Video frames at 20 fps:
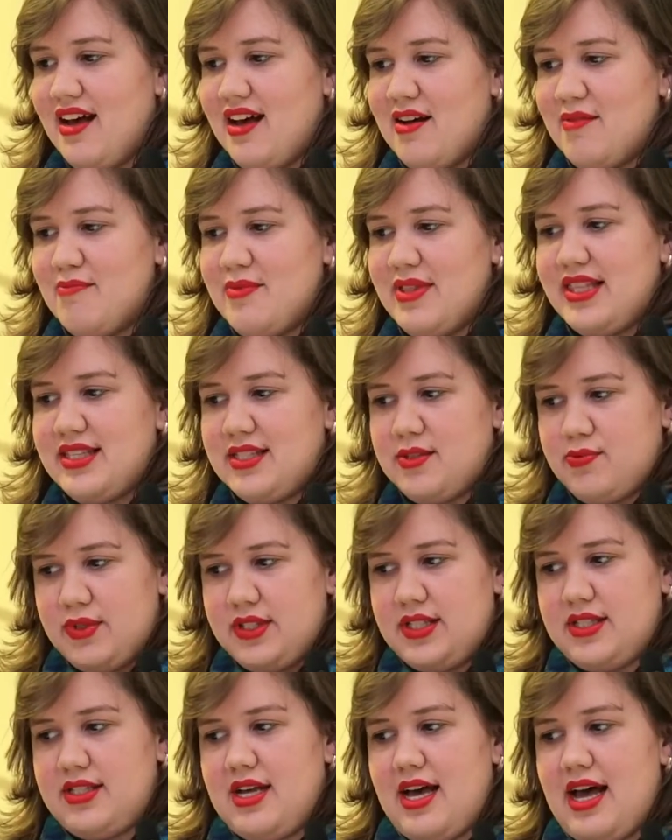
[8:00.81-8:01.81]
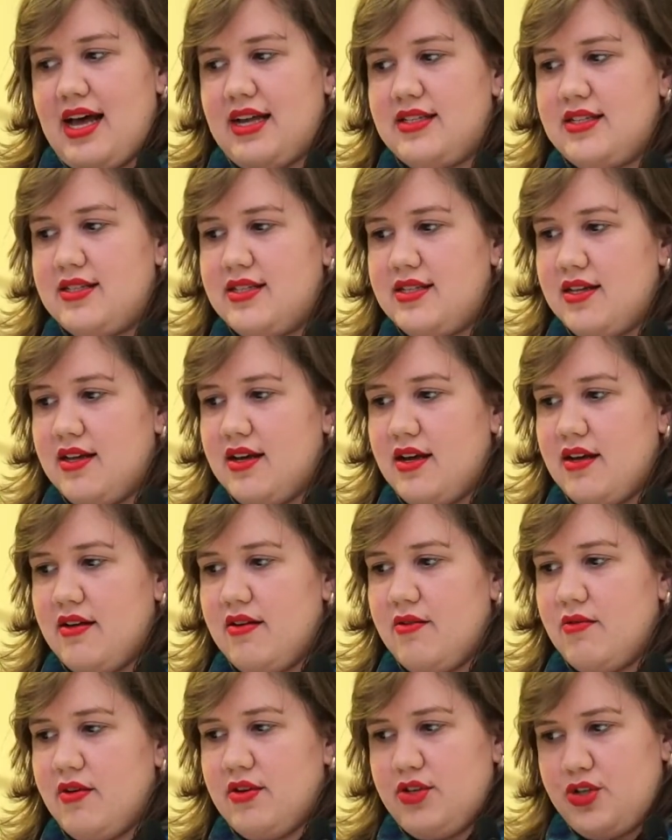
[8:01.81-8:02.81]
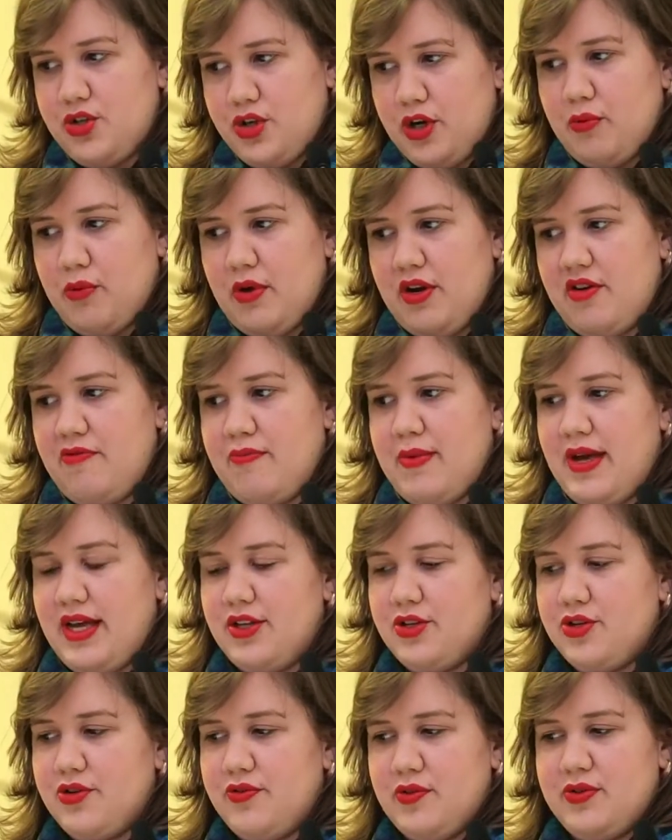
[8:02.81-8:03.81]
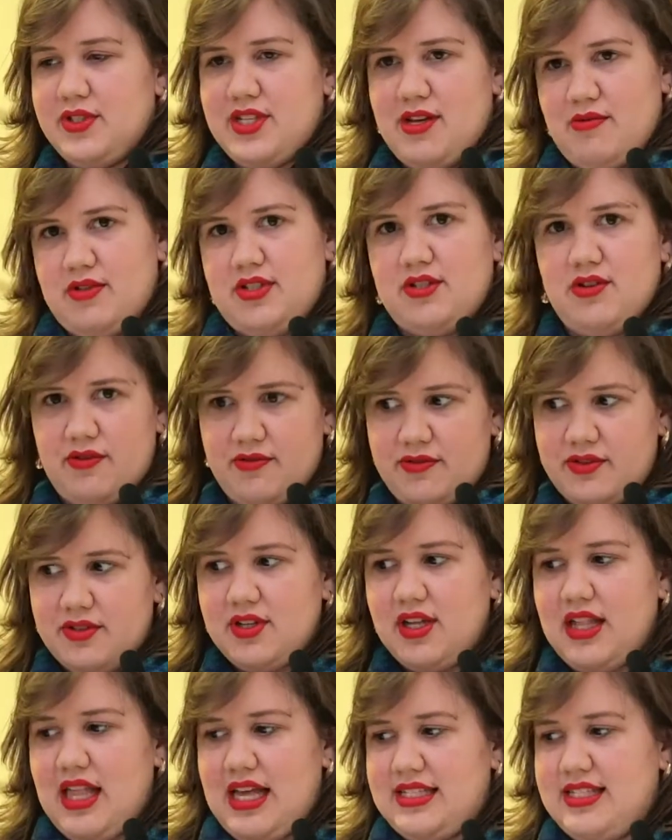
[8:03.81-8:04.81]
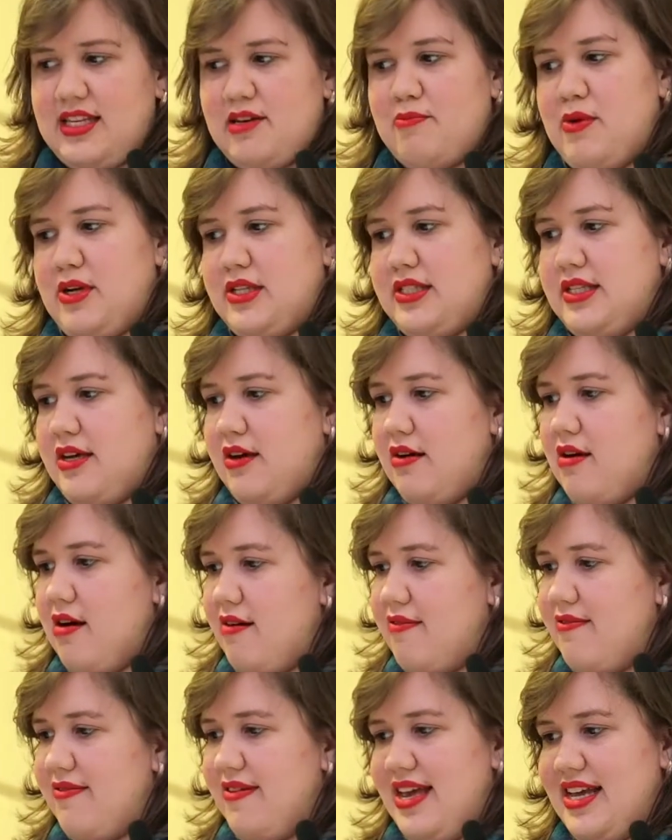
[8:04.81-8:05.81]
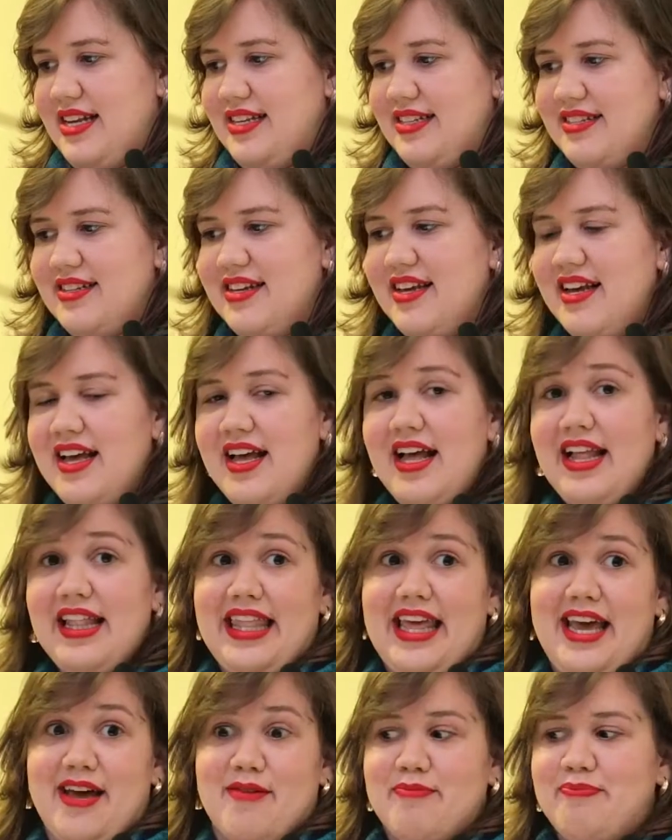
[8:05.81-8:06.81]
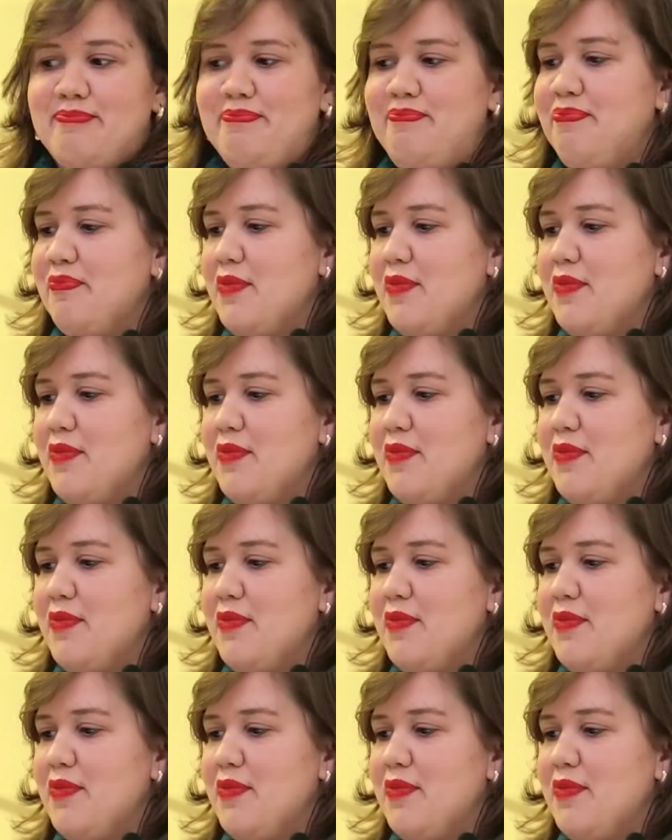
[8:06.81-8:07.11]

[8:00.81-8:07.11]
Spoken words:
and this was during one of my interviews, I was served classic Bosnian coffee and lamb,